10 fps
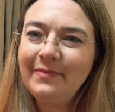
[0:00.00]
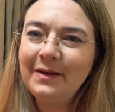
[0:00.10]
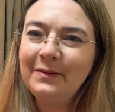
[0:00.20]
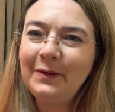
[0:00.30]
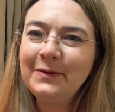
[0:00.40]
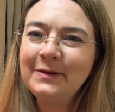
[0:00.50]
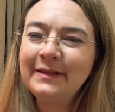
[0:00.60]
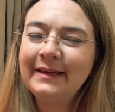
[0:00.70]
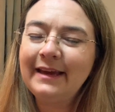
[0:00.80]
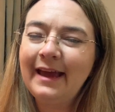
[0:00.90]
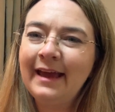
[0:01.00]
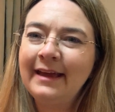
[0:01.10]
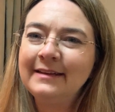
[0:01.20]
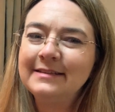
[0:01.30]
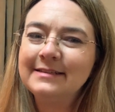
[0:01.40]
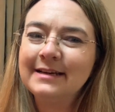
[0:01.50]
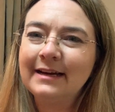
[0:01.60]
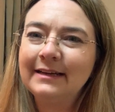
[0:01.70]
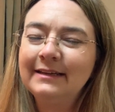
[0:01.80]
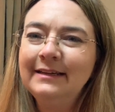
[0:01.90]
locally, and
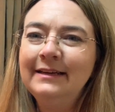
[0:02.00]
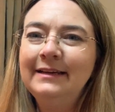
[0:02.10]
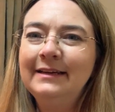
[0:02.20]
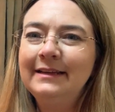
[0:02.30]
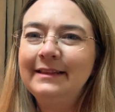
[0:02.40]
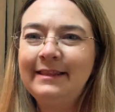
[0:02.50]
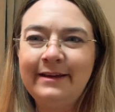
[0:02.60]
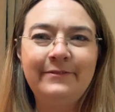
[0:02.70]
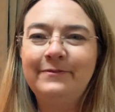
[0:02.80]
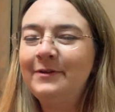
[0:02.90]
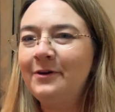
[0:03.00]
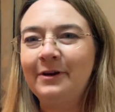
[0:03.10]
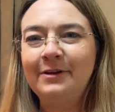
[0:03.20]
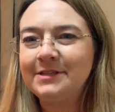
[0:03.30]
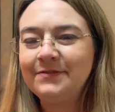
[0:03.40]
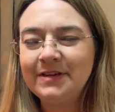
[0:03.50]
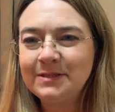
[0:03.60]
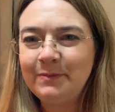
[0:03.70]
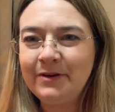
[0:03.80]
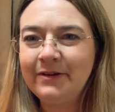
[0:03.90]
they've got lots of
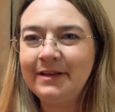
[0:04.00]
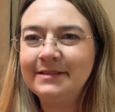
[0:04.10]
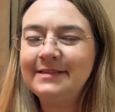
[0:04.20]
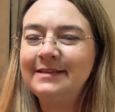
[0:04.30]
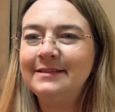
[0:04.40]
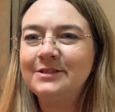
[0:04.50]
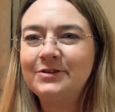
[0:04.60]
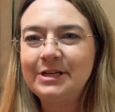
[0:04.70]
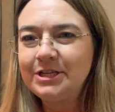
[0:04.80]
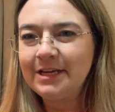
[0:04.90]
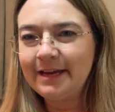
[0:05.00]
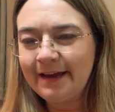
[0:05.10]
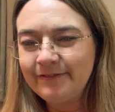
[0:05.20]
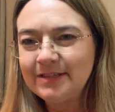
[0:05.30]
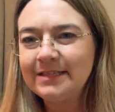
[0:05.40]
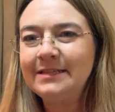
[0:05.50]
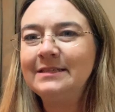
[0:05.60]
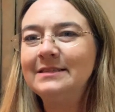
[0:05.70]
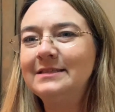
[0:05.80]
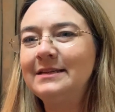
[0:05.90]
experience in stretching
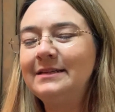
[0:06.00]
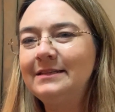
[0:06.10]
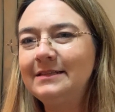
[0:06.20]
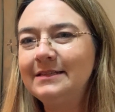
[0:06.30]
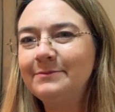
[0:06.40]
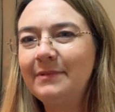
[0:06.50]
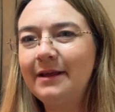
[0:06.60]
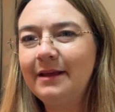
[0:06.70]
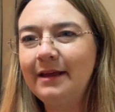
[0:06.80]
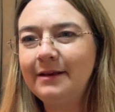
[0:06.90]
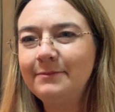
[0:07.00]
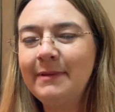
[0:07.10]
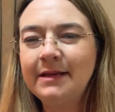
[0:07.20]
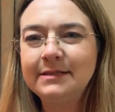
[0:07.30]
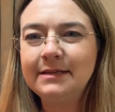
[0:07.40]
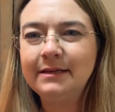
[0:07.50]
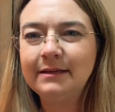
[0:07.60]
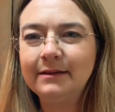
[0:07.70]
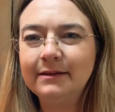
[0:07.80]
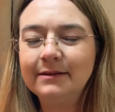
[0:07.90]
canvases and
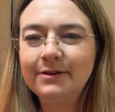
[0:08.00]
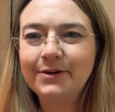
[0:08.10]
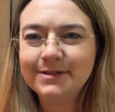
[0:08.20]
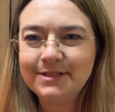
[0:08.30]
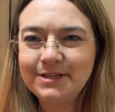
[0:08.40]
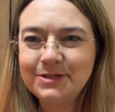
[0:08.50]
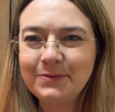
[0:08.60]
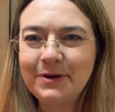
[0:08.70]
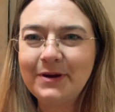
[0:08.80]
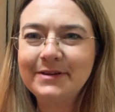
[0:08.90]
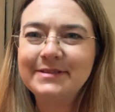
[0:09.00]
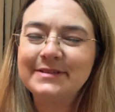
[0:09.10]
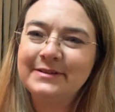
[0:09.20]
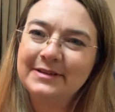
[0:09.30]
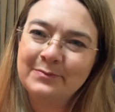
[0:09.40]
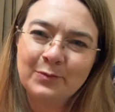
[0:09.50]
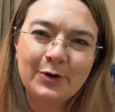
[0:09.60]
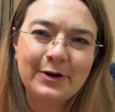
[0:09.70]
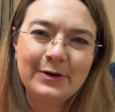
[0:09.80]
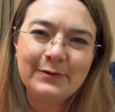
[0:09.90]
mounting cross-stitch works and
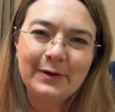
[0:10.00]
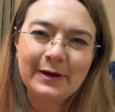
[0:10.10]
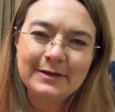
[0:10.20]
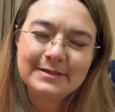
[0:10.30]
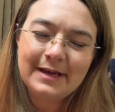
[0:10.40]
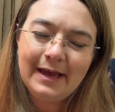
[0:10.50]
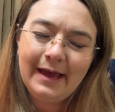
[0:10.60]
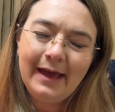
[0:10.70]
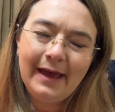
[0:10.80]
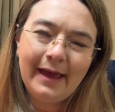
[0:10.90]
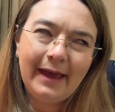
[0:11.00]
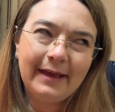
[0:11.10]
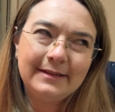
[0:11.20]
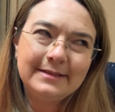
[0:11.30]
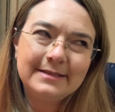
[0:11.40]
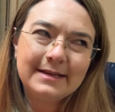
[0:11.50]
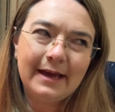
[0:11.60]
embroidery works. And